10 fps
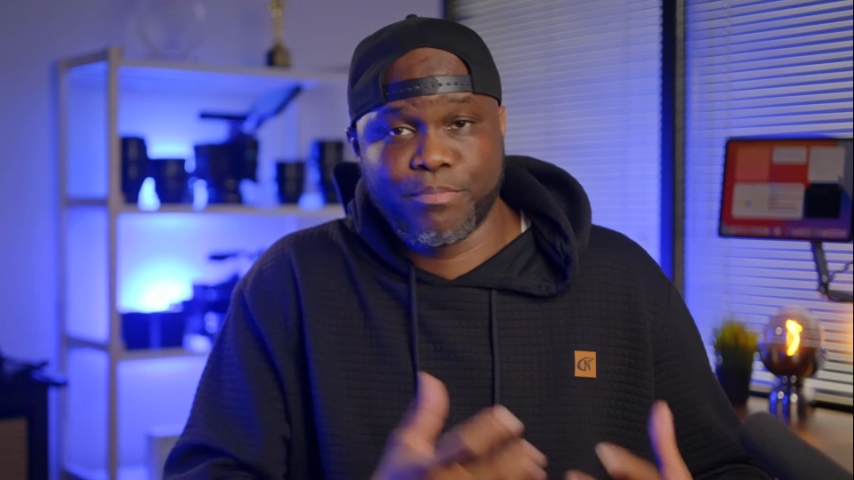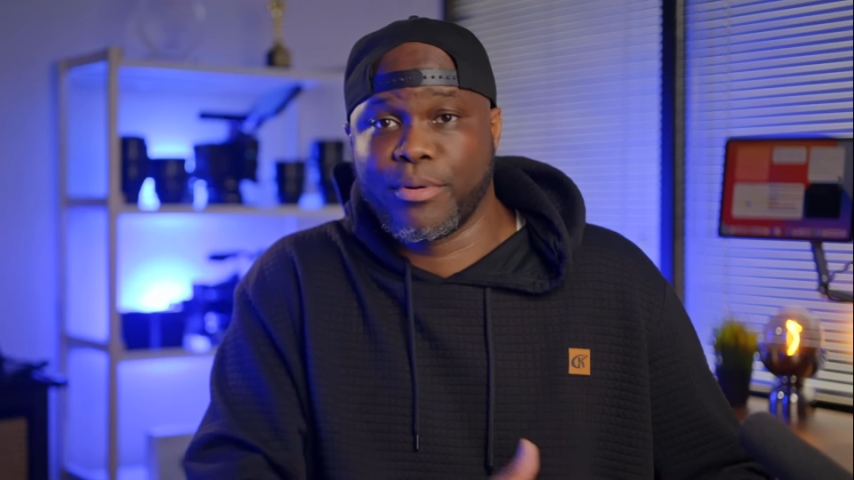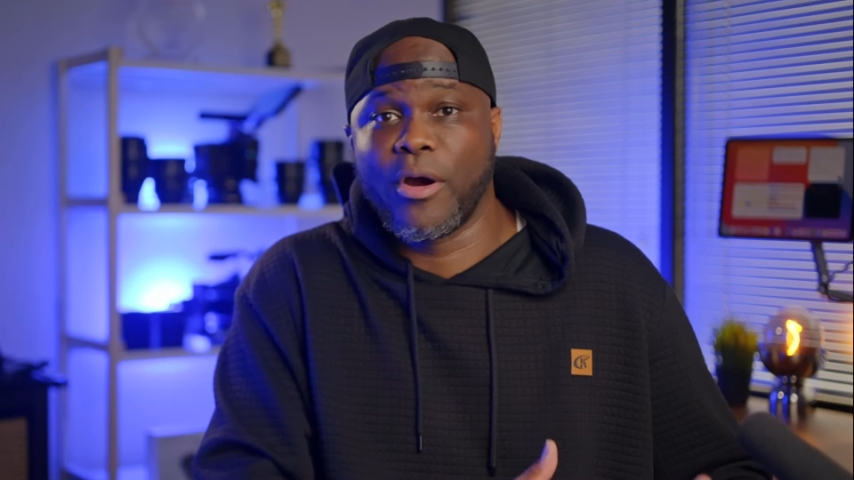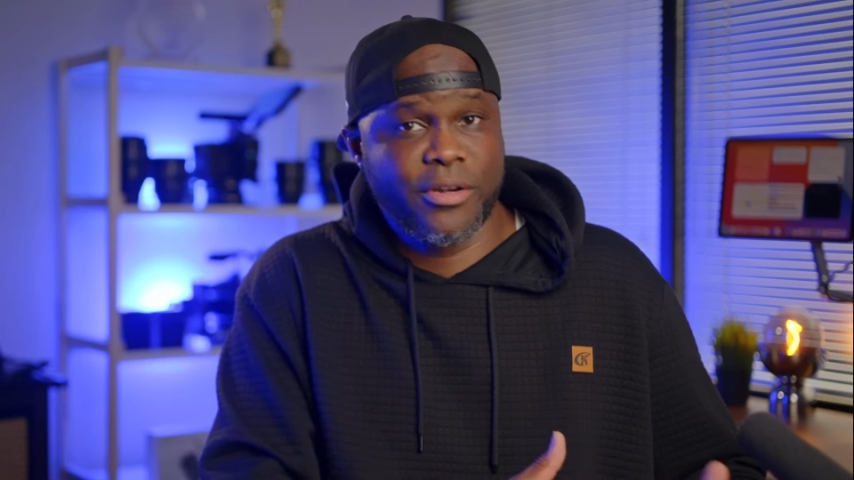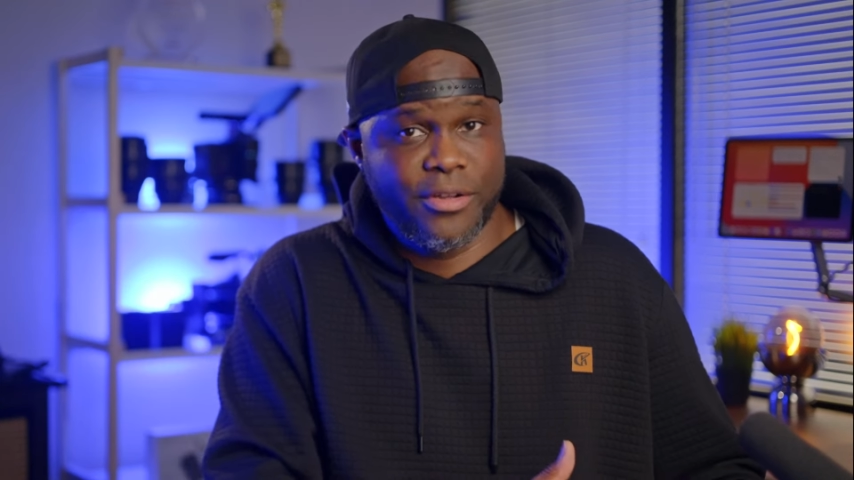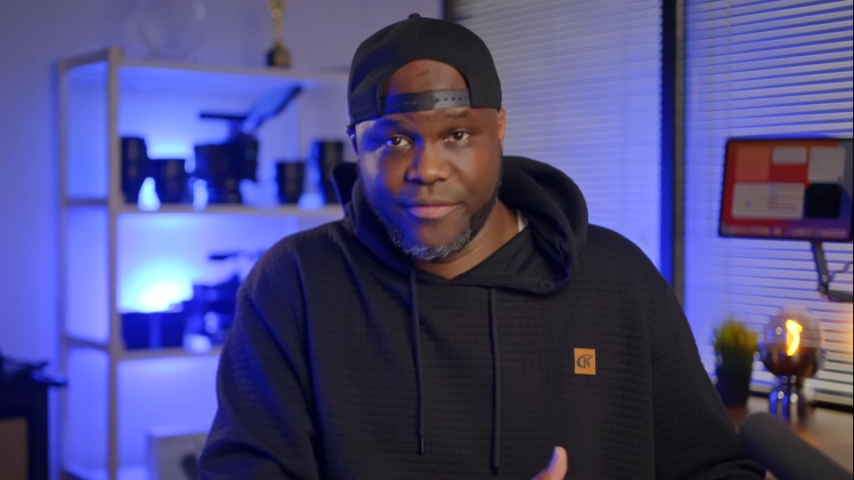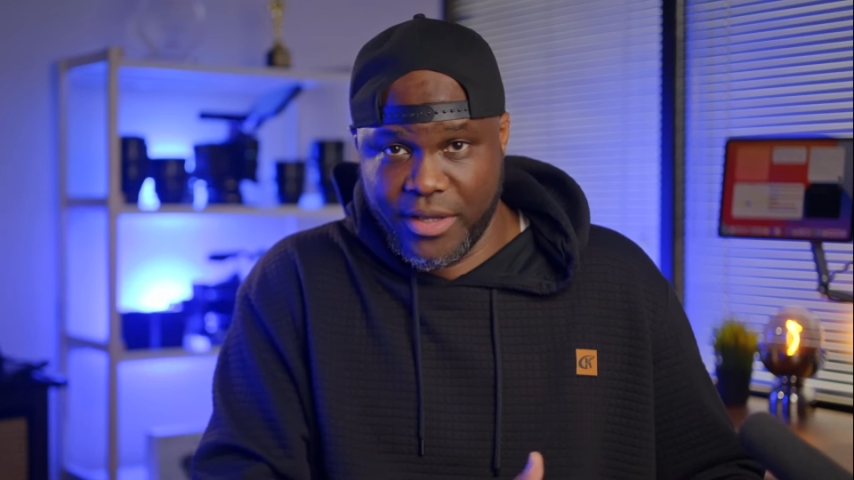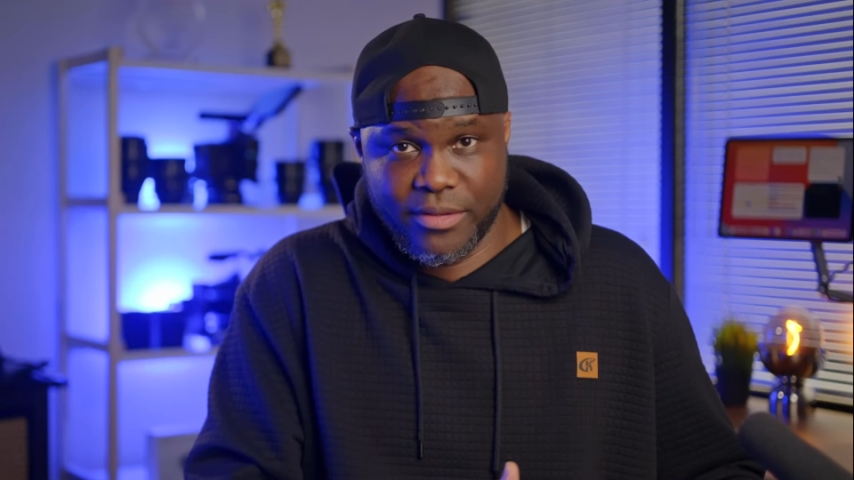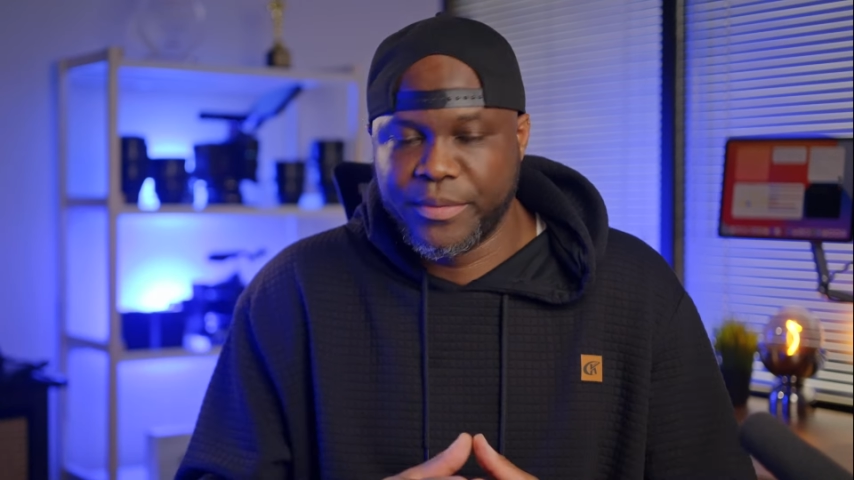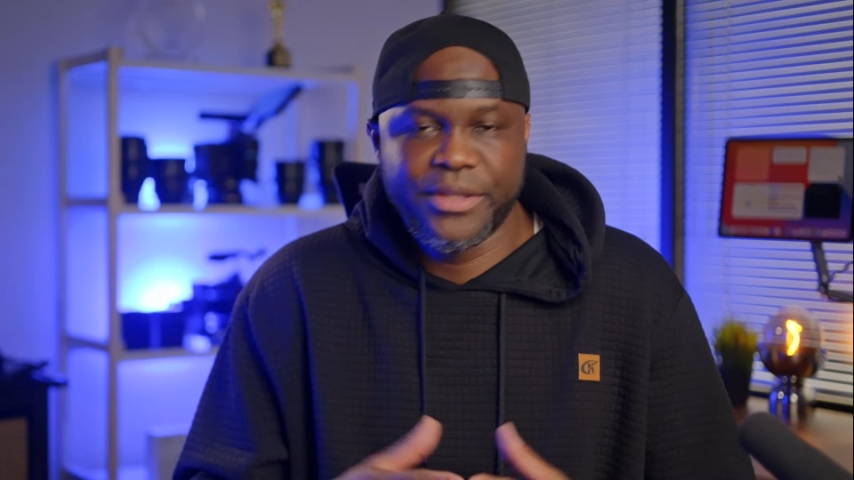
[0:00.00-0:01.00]
part of
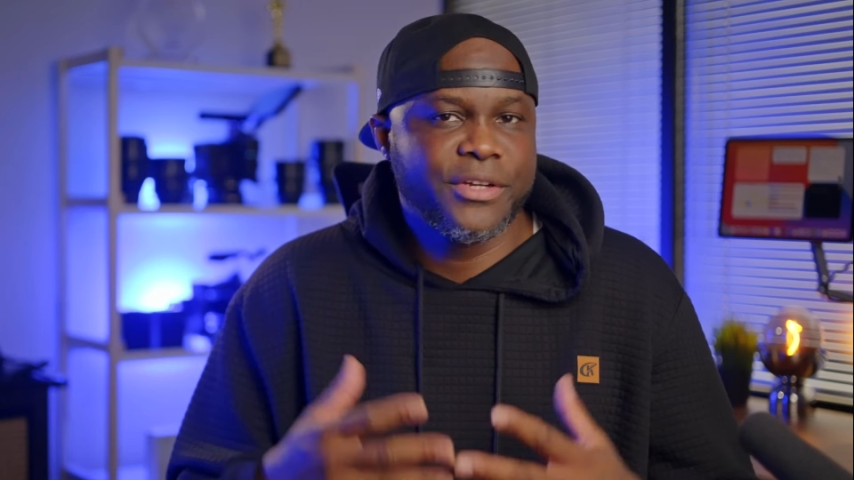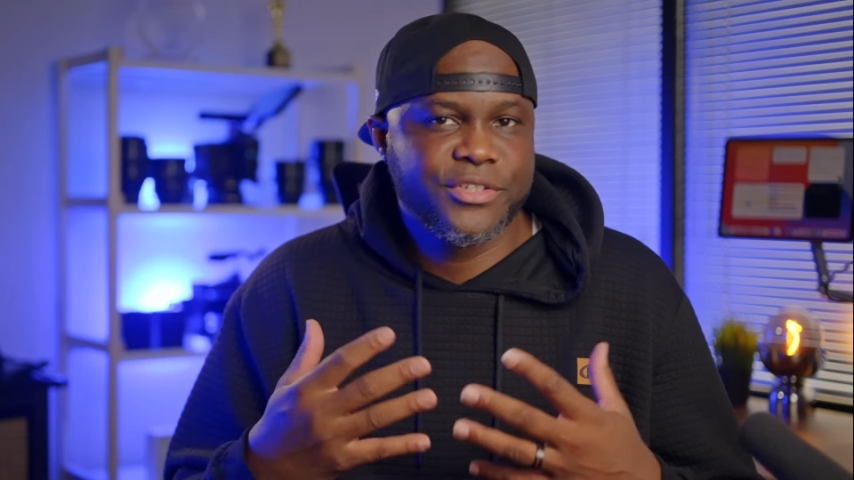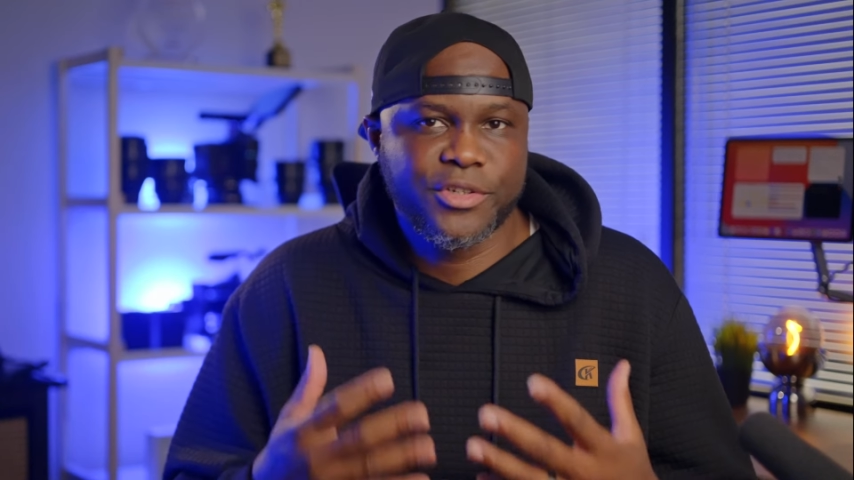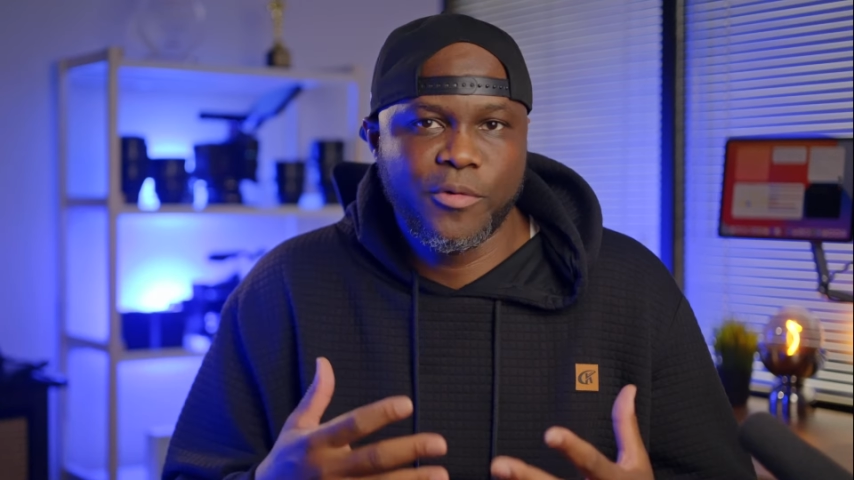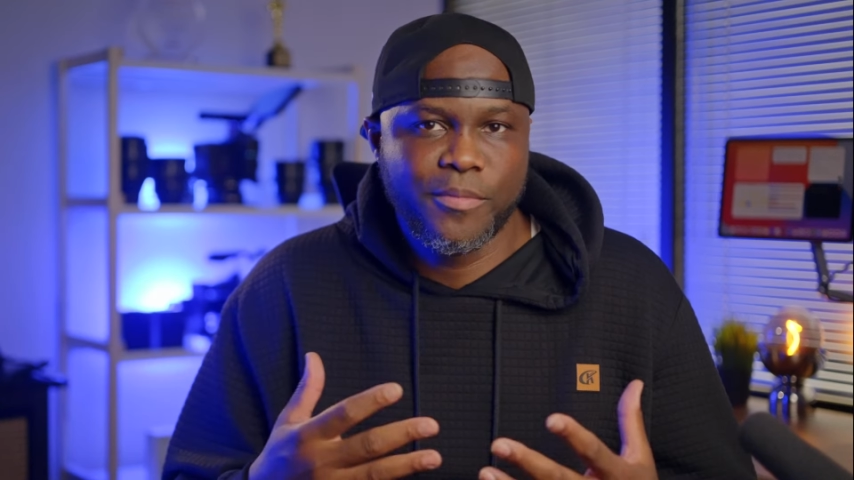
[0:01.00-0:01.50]
it. But there are so